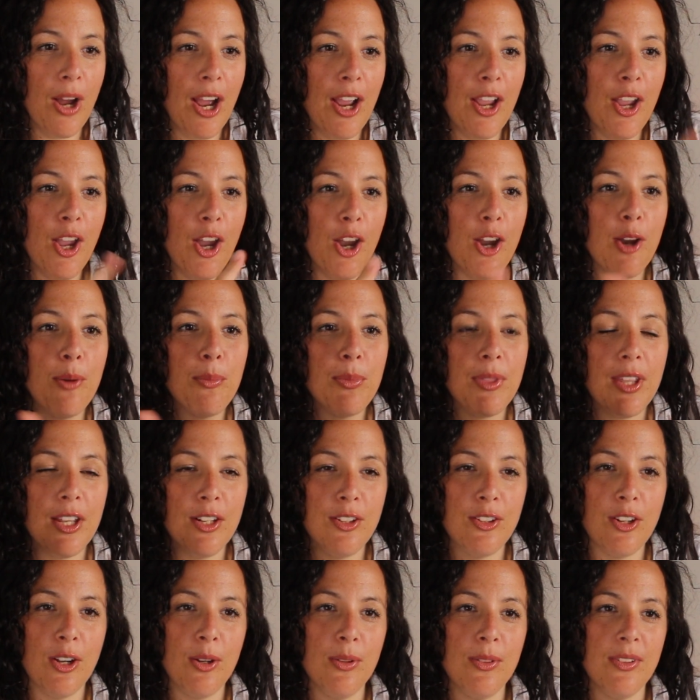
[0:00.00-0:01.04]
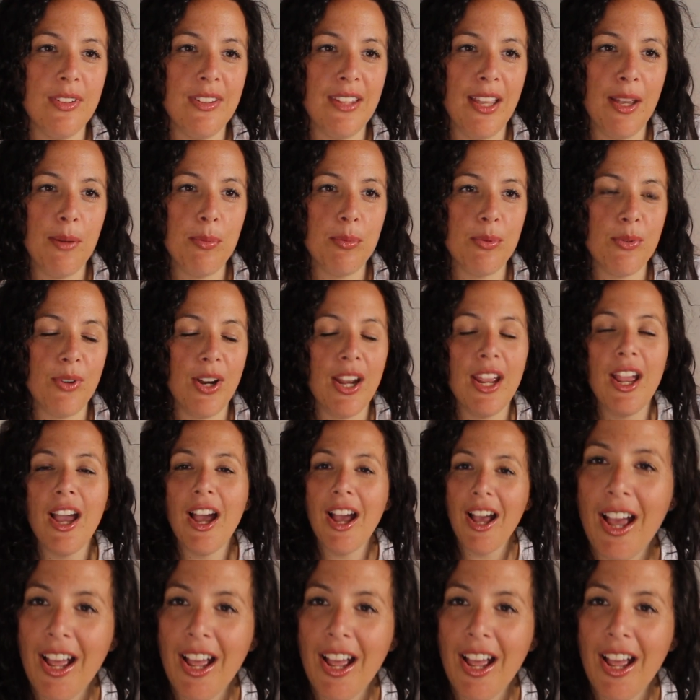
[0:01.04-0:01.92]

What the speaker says: I hope they don't separate.